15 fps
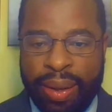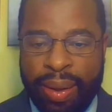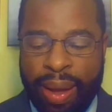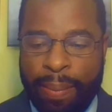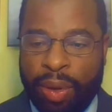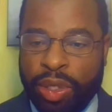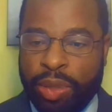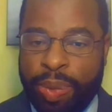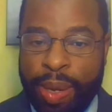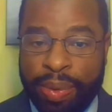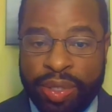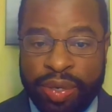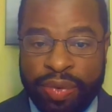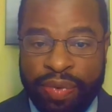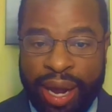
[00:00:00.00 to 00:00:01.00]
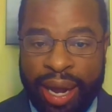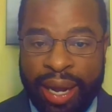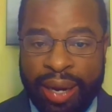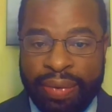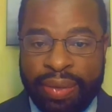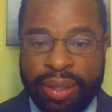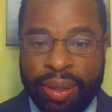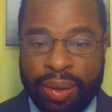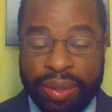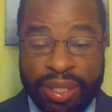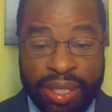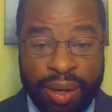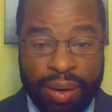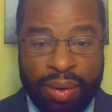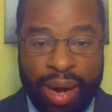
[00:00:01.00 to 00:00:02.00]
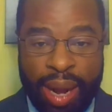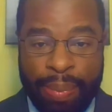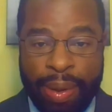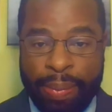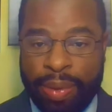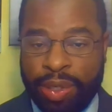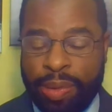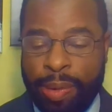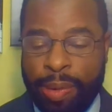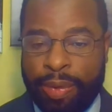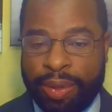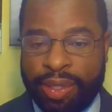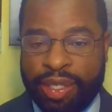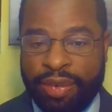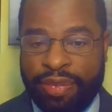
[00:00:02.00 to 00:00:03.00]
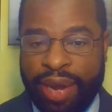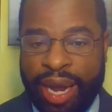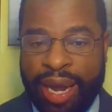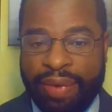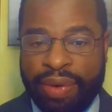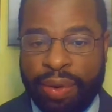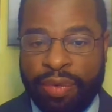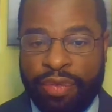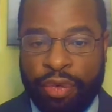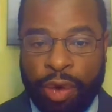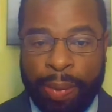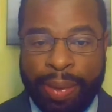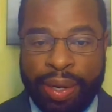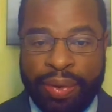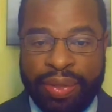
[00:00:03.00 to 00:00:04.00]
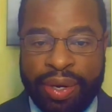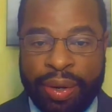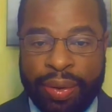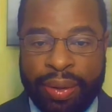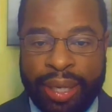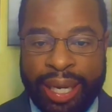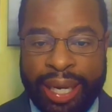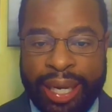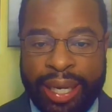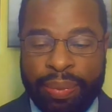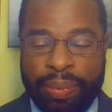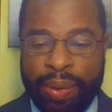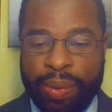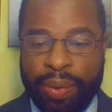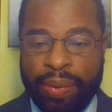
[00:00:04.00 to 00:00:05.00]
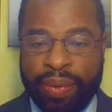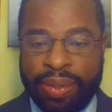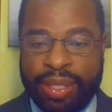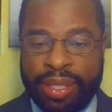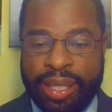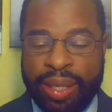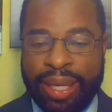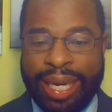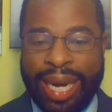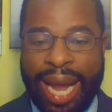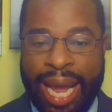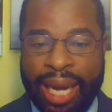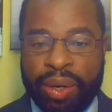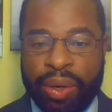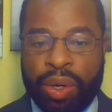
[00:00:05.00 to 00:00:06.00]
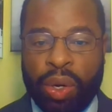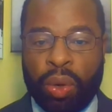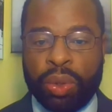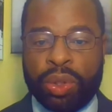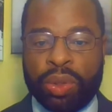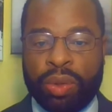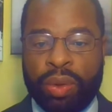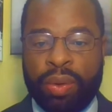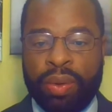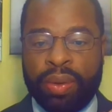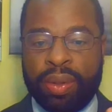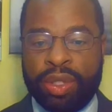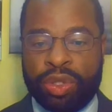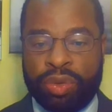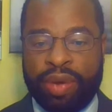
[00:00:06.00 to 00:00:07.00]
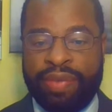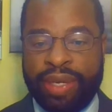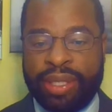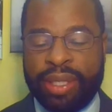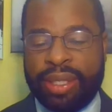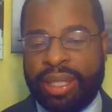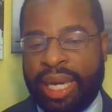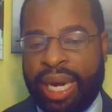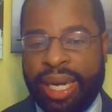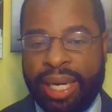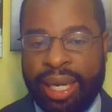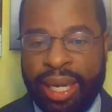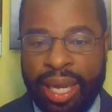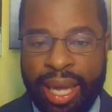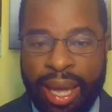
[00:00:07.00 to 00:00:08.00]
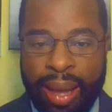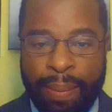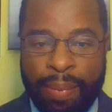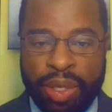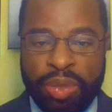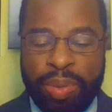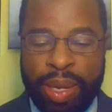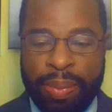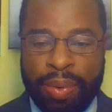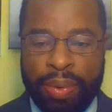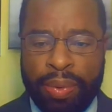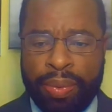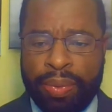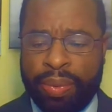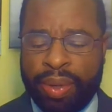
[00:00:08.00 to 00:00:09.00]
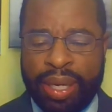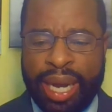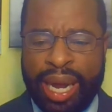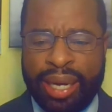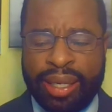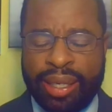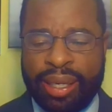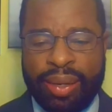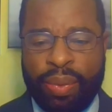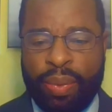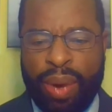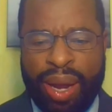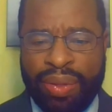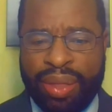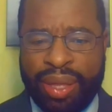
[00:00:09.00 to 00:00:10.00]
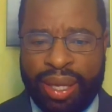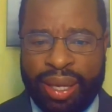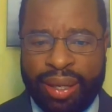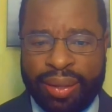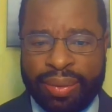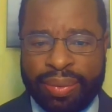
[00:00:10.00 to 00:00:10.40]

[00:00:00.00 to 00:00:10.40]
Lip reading: Most people survived on sharecropping. Most people survived on farming on their own land. We were still an agricultural-driven society. Most people were not wealthy.